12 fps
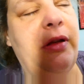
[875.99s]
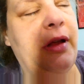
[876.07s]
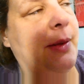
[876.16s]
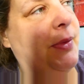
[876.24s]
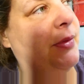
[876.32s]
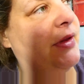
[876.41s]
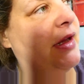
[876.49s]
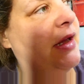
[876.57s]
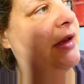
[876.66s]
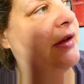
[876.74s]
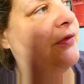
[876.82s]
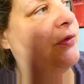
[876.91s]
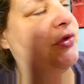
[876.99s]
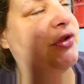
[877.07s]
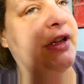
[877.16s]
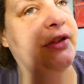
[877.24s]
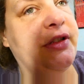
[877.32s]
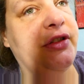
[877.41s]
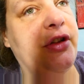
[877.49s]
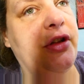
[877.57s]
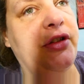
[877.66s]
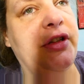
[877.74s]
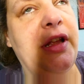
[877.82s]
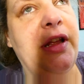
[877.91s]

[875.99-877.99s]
Happy with that. Four sales is good.